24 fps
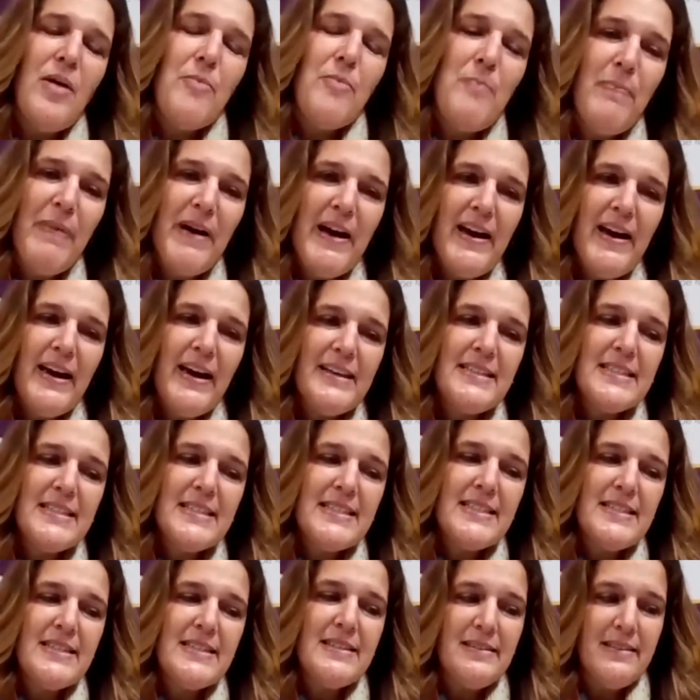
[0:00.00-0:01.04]
But
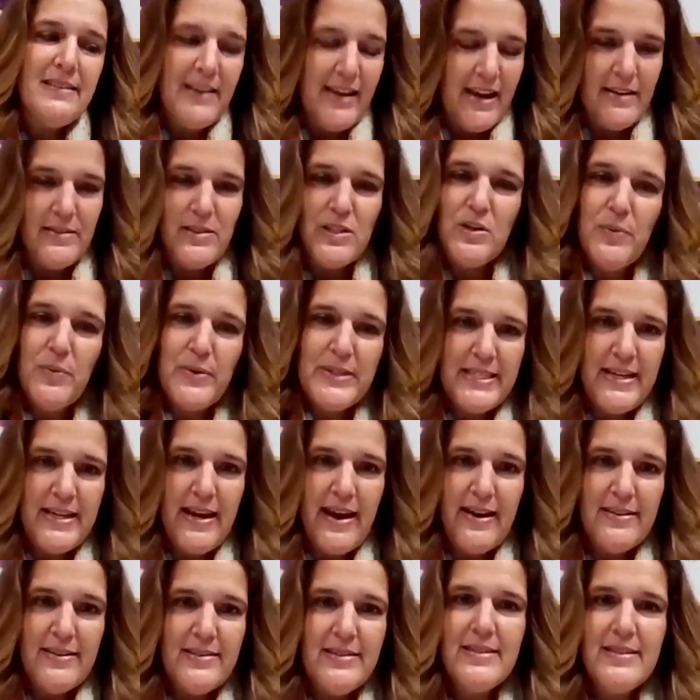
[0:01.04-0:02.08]
the answer was
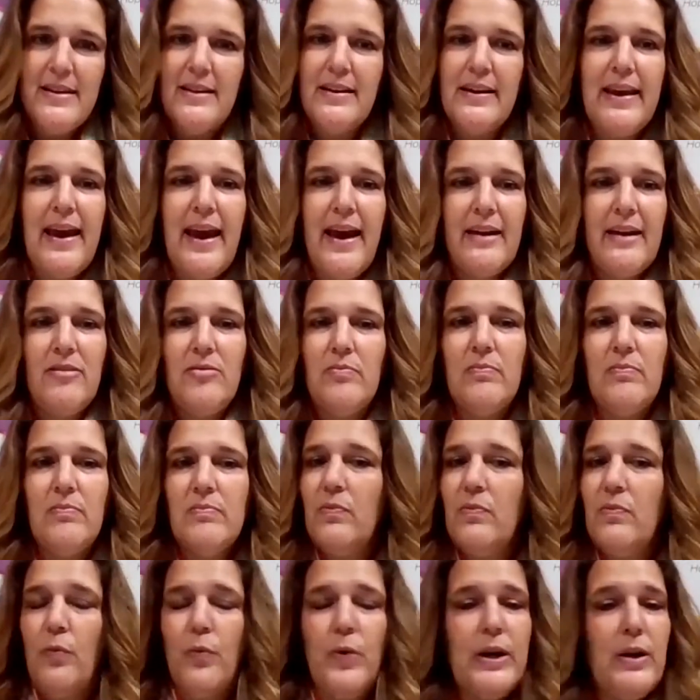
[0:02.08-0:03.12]
yes, and again,
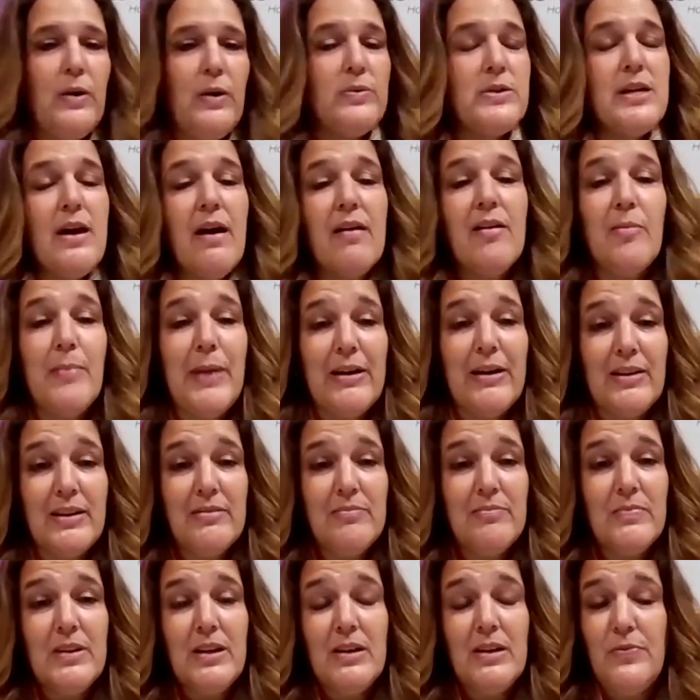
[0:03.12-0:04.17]
we don't talk about it.
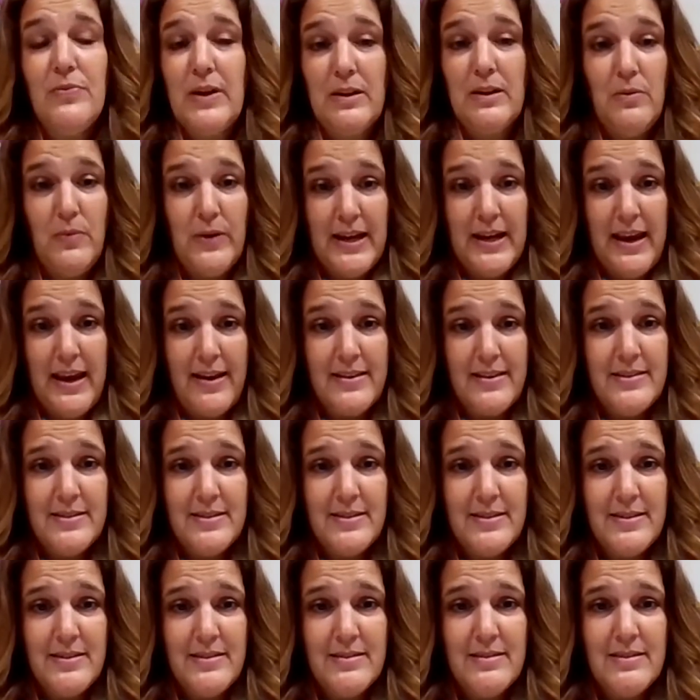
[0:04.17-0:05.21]
If anyone
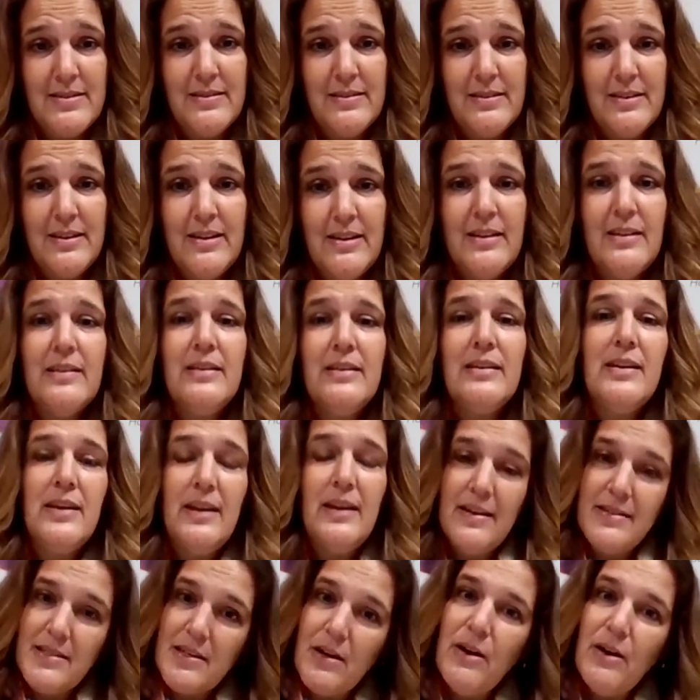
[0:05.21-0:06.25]
asks, he
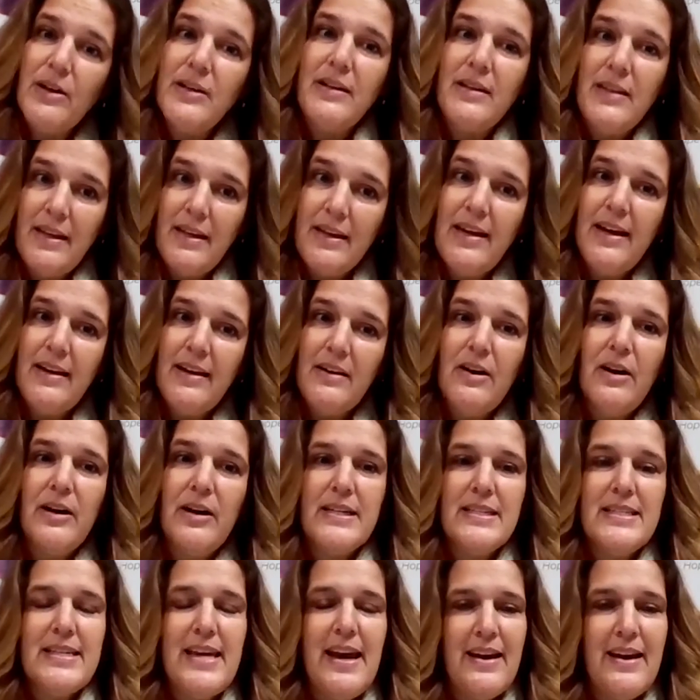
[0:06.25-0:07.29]
had a heart
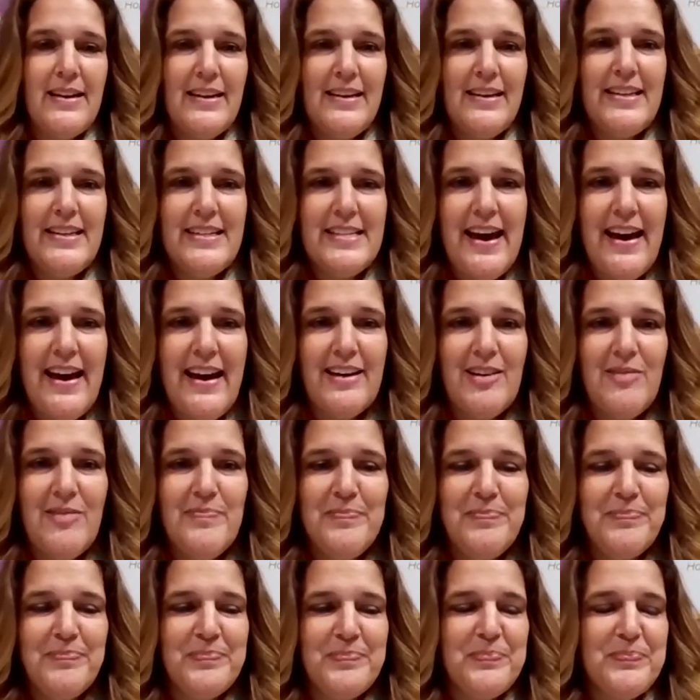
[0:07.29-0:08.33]
attack and he died.
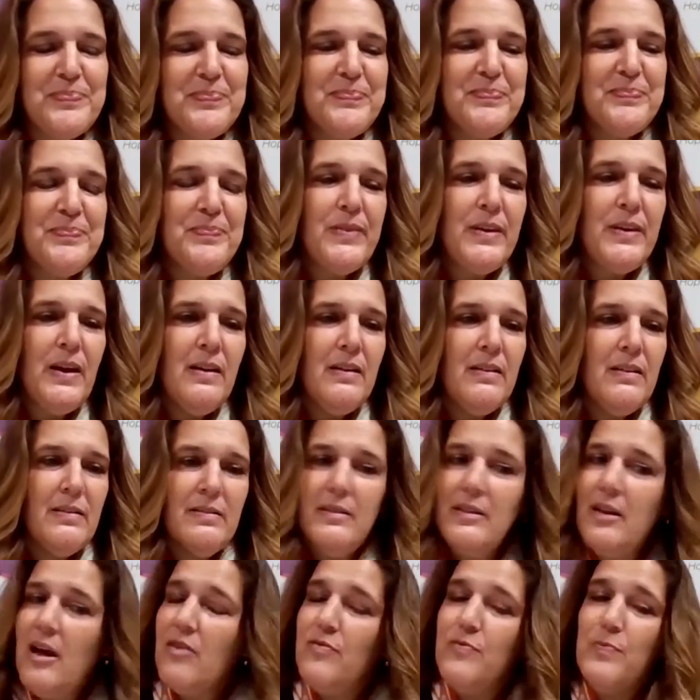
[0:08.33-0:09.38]

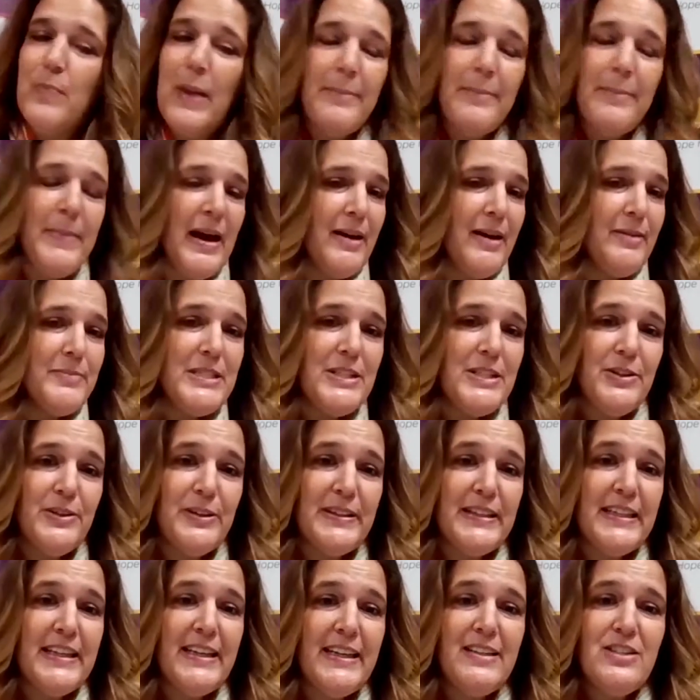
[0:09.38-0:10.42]
Loved my mom
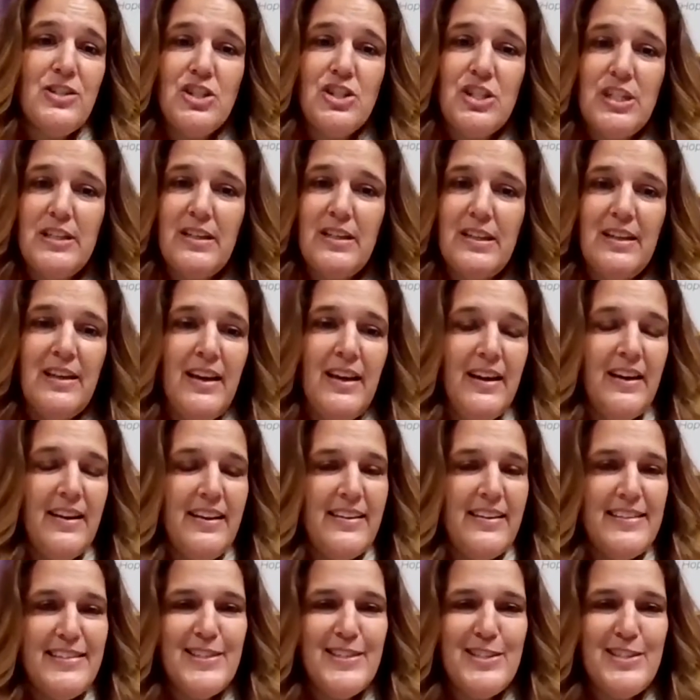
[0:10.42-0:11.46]
dearly. She
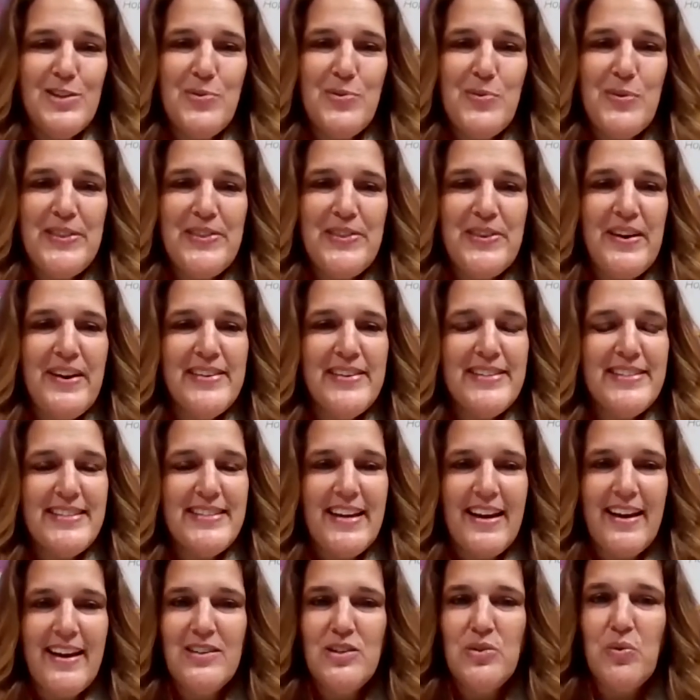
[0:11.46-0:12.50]
is still with us
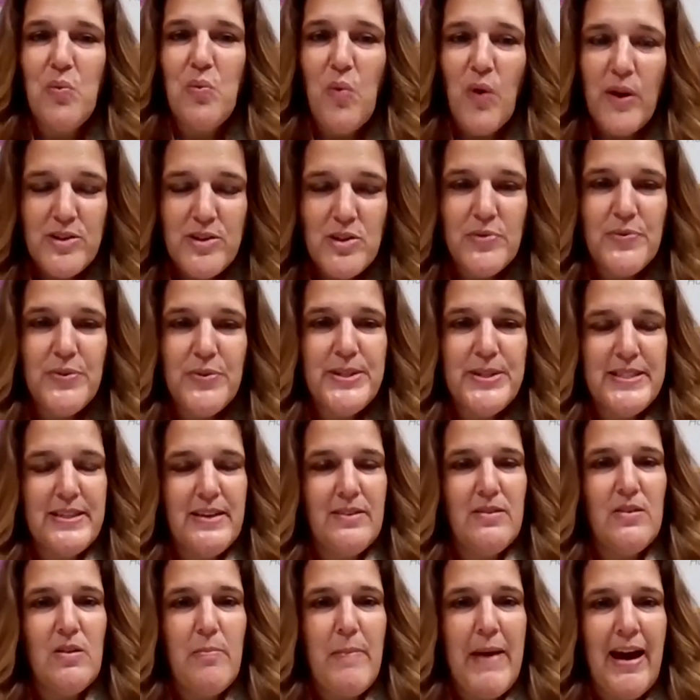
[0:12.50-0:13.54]
and a wonderful
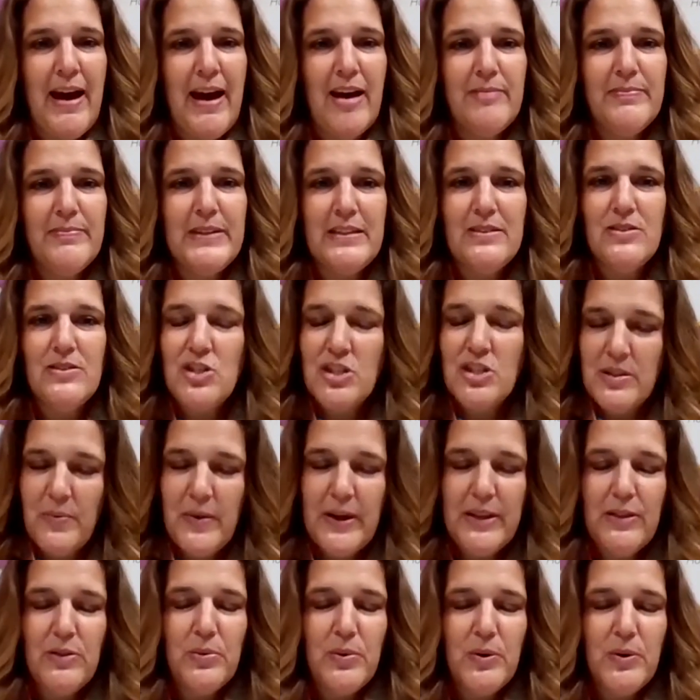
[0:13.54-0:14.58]
single mom, and she
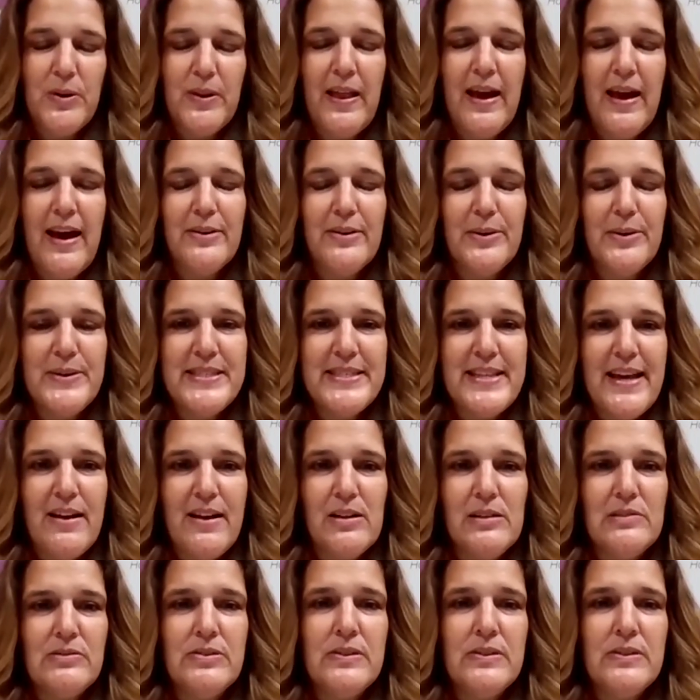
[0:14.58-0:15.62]
went through a lot
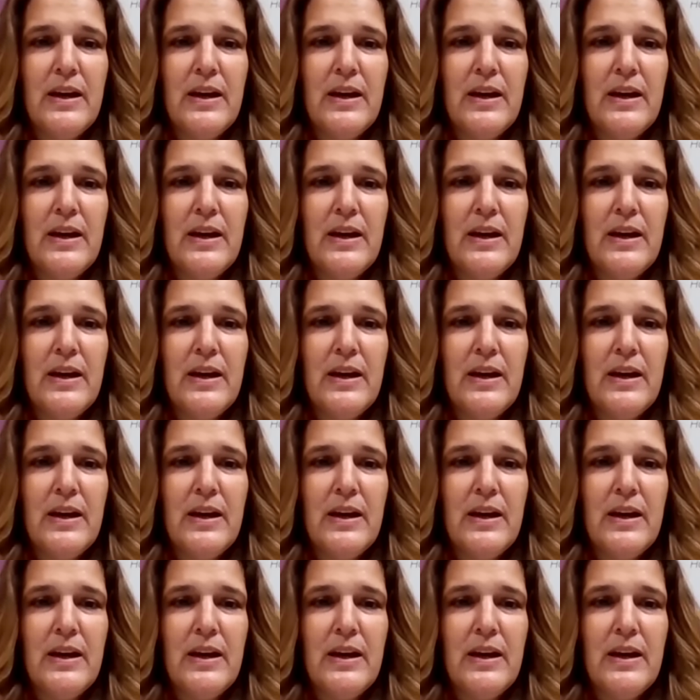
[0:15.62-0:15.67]
herself,